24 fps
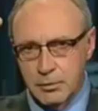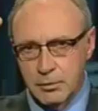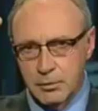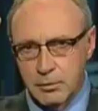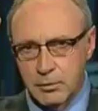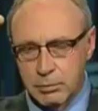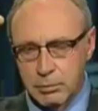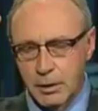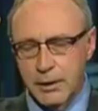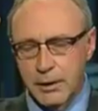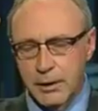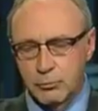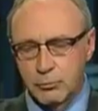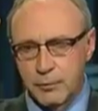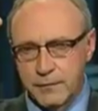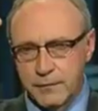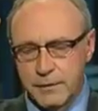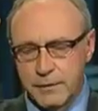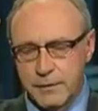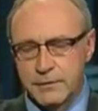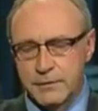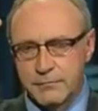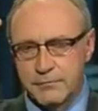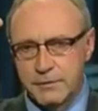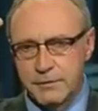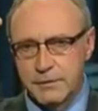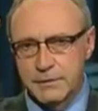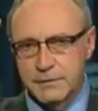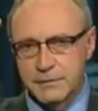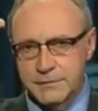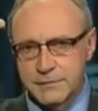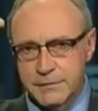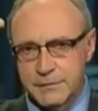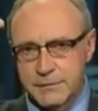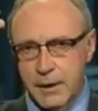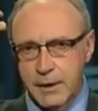blood within the
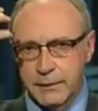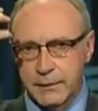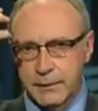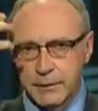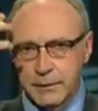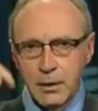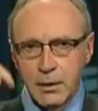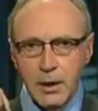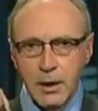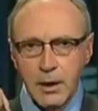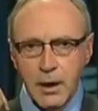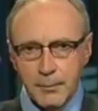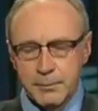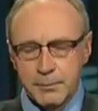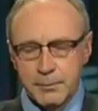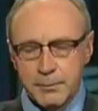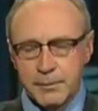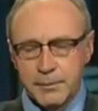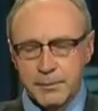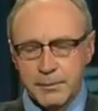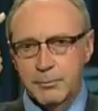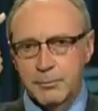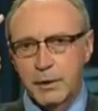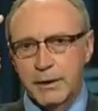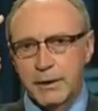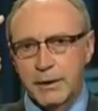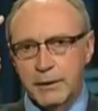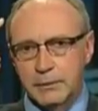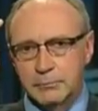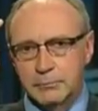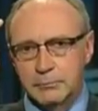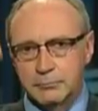venous side up in the brain,